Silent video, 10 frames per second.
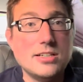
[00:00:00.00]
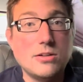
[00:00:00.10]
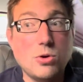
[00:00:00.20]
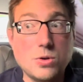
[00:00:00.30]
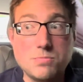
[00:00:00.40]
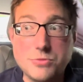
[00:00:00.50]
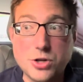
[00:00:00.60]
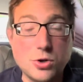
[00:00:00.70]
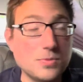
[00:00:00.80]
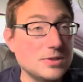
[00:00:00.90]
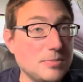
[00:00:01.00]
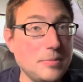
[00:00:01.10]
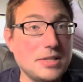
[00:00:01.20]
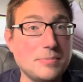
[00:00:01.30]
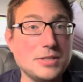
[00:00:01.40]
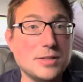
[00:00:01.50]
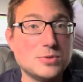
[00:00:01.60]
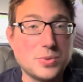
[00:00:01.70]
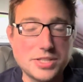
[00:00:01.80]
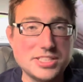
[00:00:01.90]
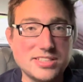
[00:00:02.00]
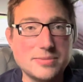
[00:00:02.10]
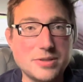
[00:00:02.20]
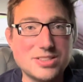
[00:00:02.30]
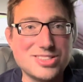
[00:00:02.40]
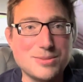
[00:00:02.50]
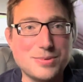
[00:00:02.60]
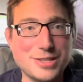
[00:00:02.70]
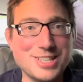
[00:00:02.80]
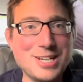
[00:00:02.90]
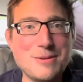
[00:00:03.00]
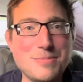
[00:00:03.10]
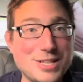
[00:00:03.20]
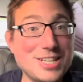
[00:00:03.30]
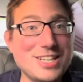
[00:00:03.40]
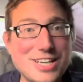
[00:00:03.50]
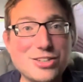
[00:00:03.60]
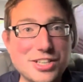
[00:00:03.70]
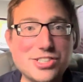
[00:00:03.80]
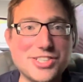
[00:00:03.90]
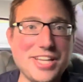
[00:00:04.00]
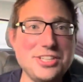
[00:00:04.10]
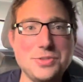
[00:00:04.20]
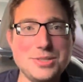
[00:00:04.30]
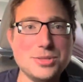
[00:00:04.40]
Well, though hopefully maybe that becomes quickly disappears at some point, but it'll entertain you either